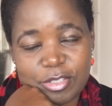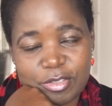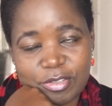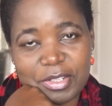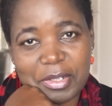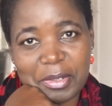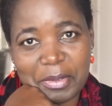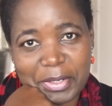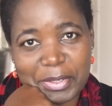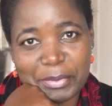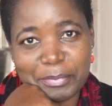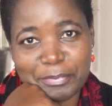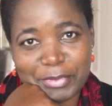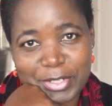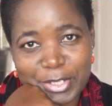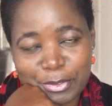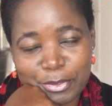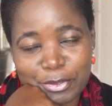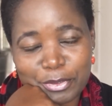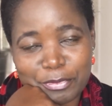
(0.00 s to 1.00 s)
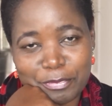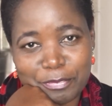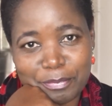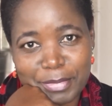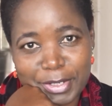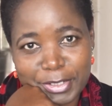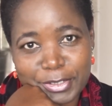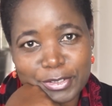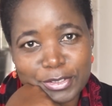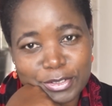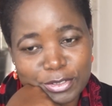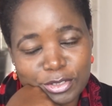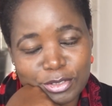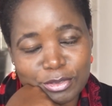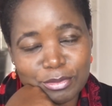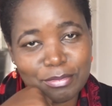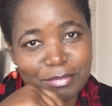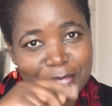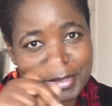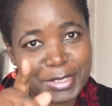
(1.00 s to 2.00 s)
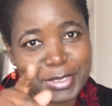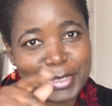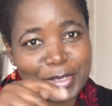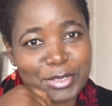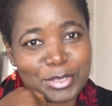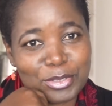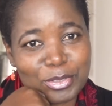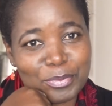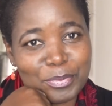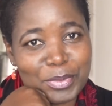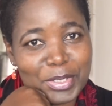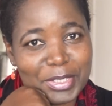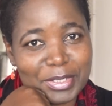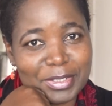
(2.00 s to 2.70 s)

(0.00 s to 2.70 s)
not a lot of money to you, it is to me.